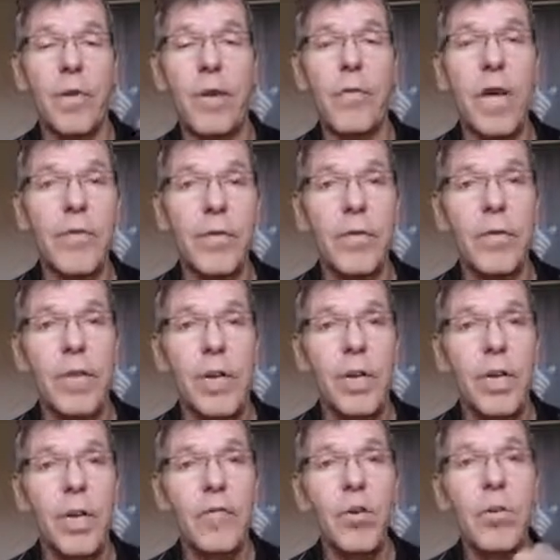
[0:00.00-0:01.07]

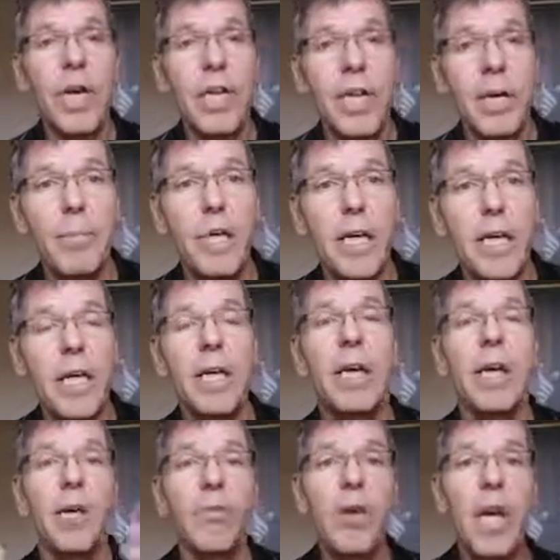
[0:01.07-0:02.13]
If you weren't there beginning,
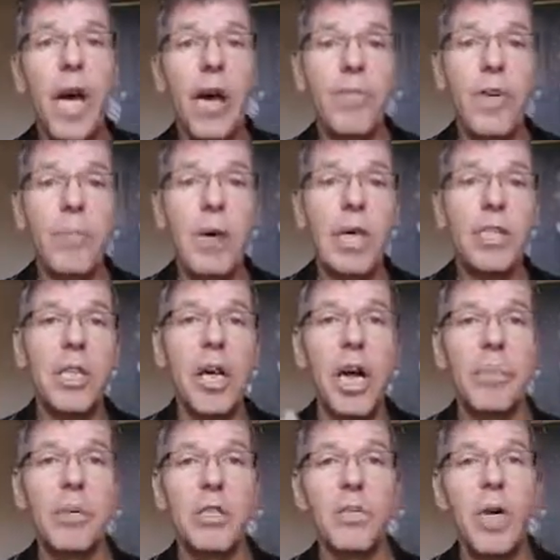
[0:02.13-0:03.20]
we have an amazing
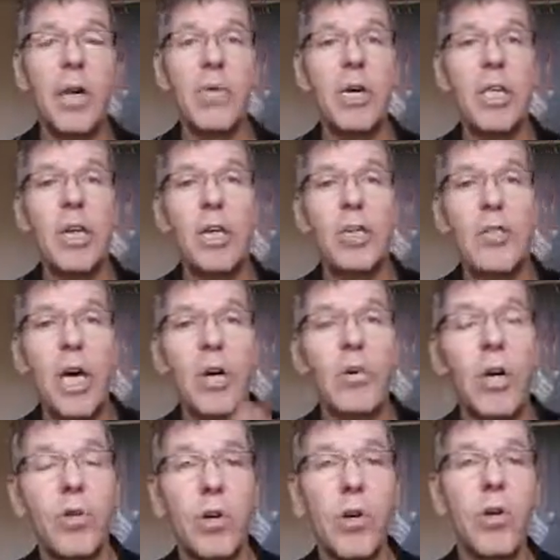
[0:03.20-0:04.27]
app as well where you can
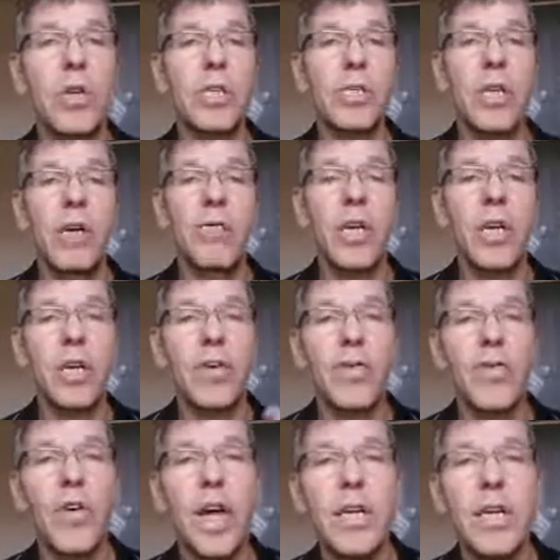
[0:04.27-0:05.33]
download all this stuff. You can
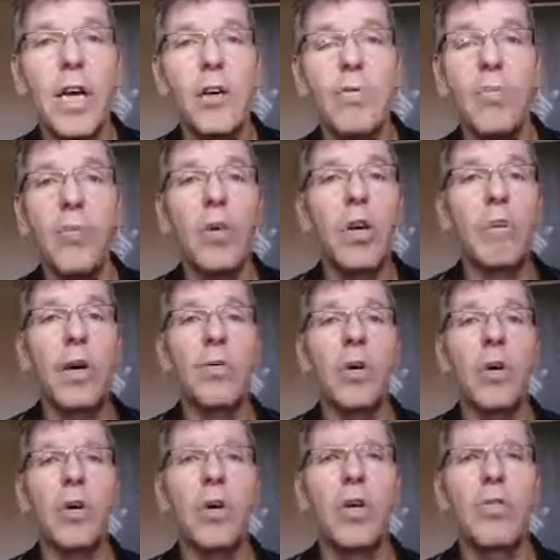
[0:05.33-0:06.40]
find out more
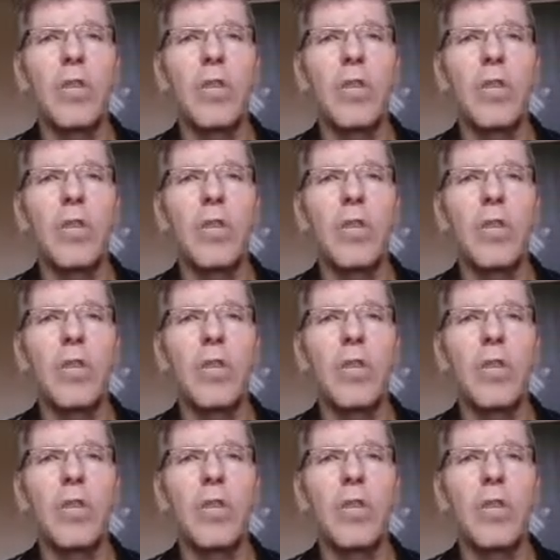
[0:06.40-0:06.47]
about.